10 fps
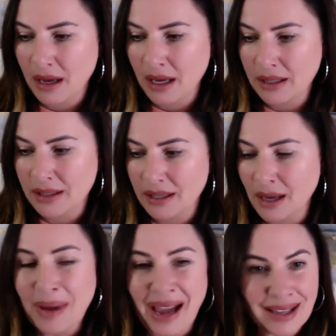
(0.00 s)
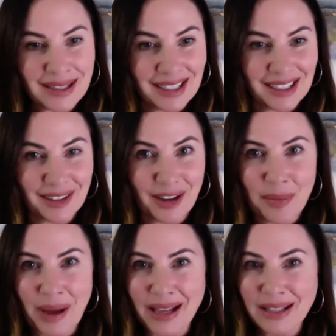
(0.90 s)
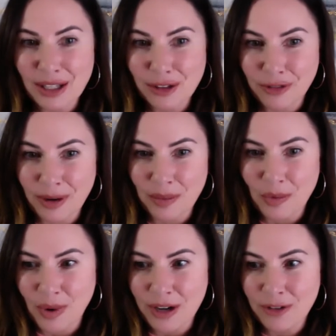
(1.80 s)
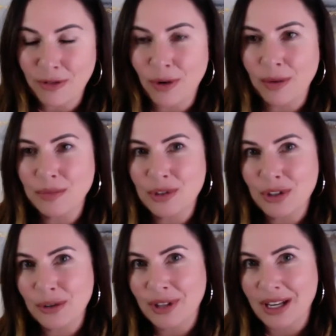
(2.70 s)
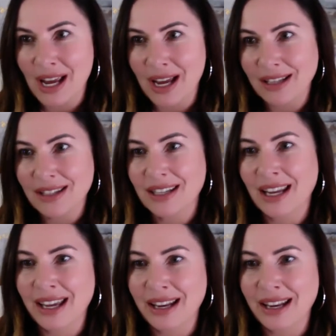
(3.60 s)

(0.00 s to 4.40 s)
It's a passing from one form to the next.